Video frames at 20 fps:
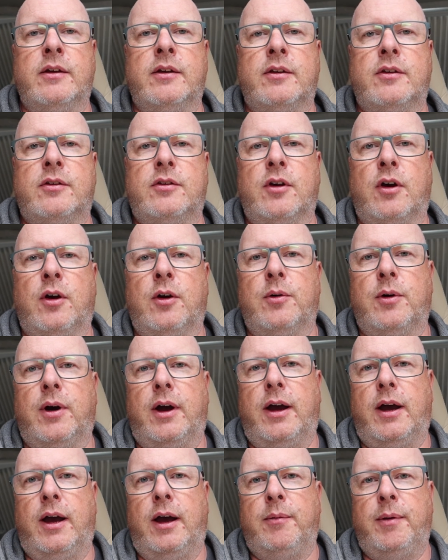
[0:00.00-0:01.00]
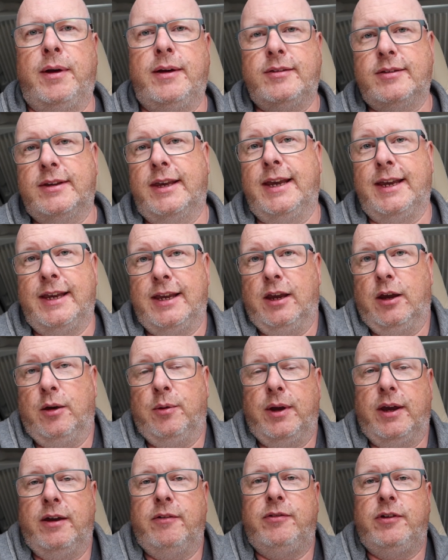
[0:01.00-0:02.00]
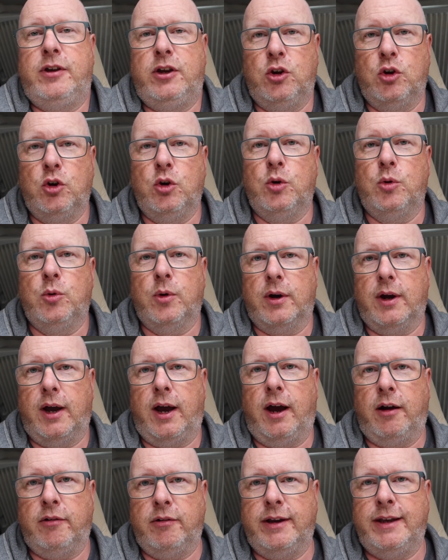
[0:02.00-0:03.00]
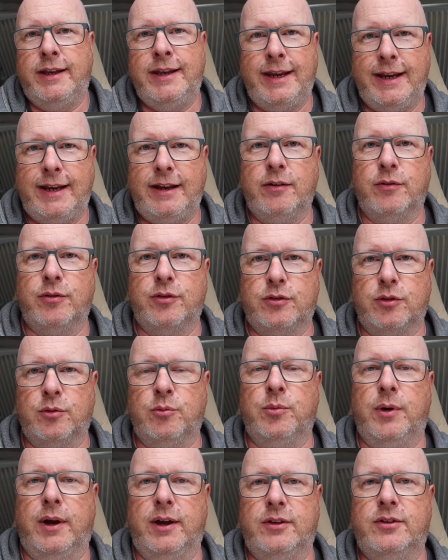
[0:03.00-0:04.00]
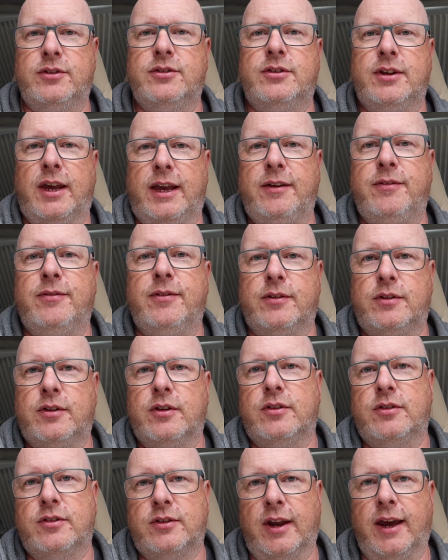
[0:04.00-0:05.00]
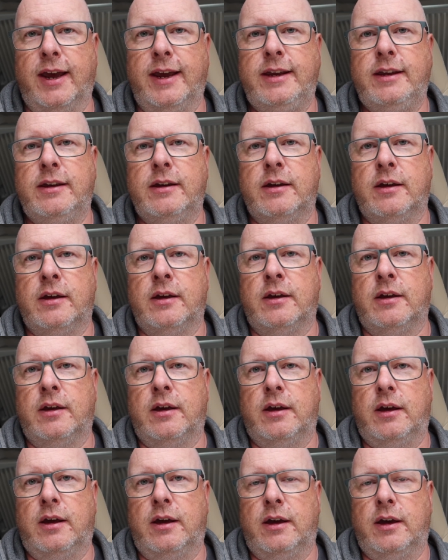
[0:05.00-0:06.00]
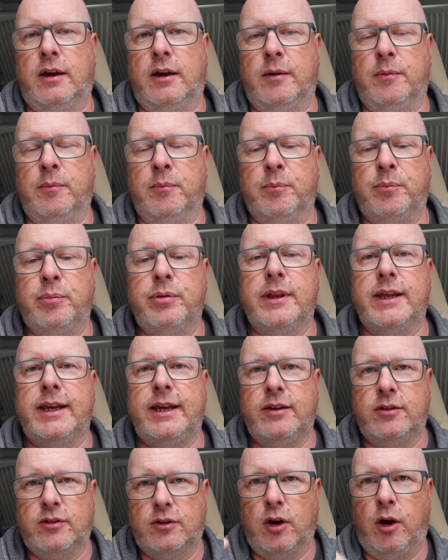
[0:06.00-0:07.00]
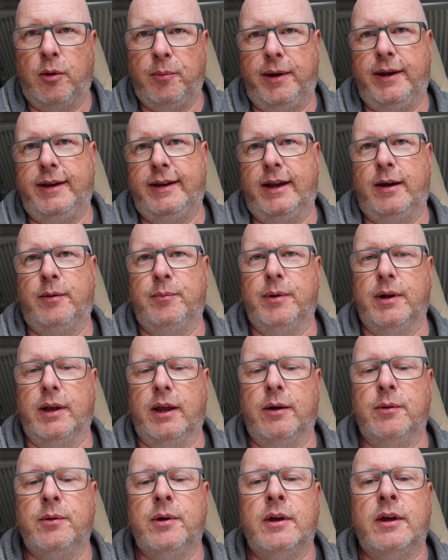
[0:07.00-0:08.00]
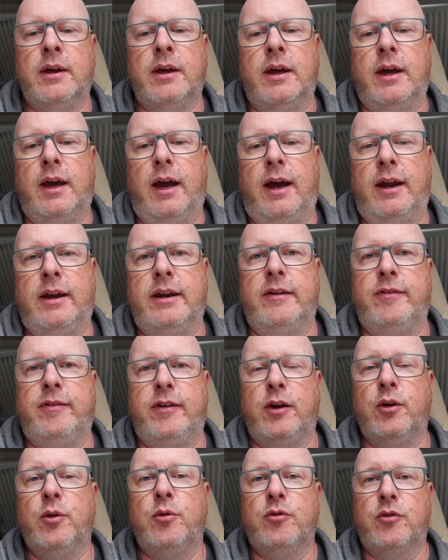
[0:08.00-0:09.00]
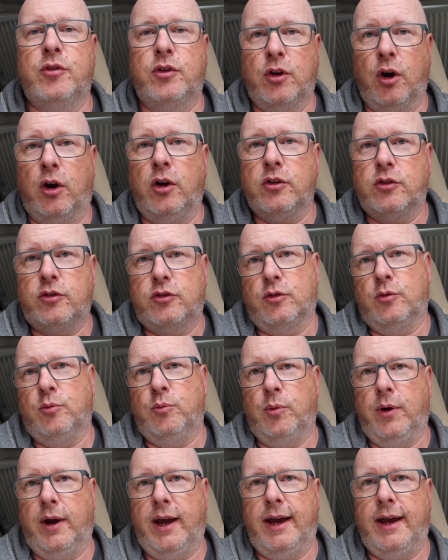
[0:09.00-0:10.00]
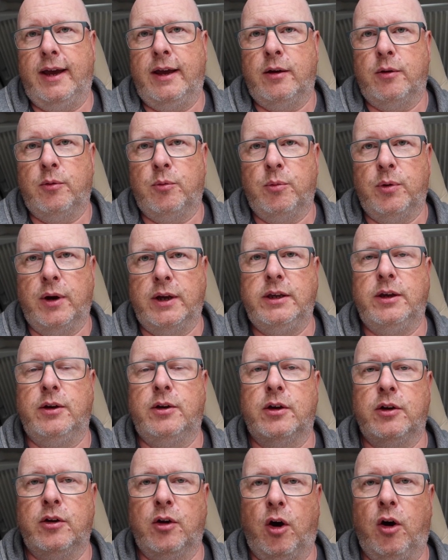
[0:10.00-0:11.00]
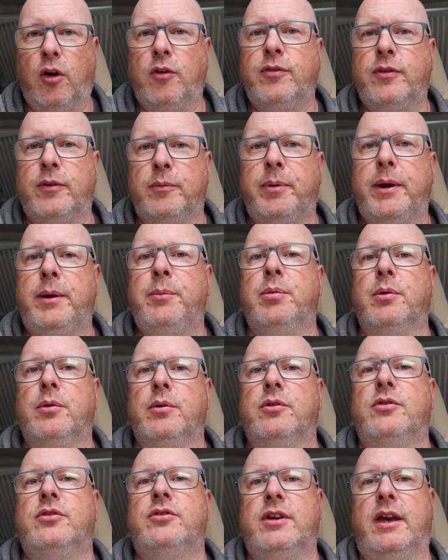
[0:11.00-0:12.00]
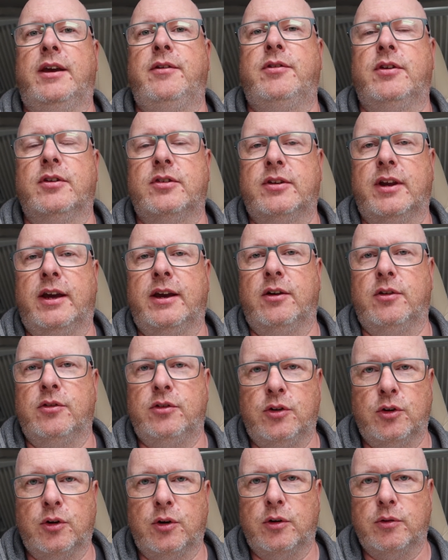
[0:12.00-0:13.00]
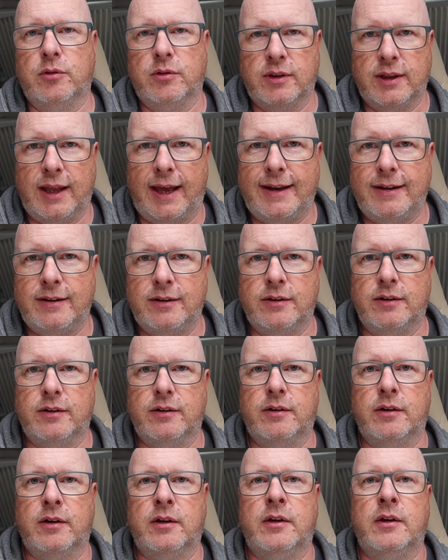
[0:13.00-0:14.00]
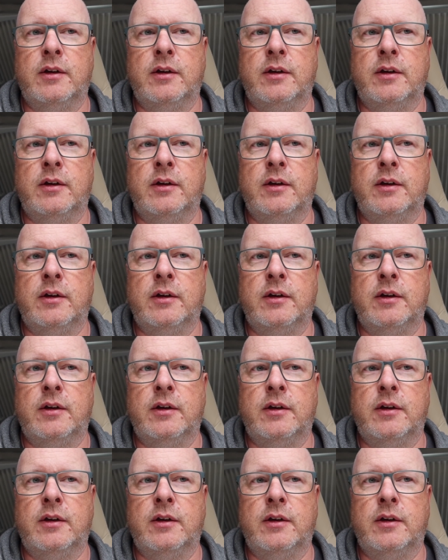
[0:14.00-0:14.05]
So I'm asking you, if you are in need of somewhere safe to stay, please comment down below. And if you've got somewhere where you can offer people safe to stay on your land,